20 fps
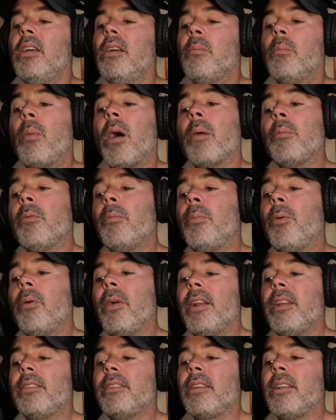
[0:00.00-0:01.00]
Marble
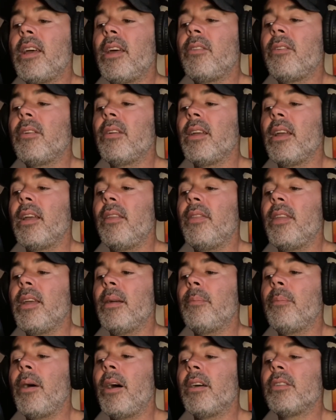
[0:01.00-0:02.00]
Point is another, and the
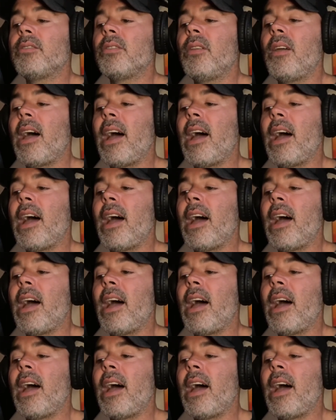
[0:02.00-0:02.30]
Apostle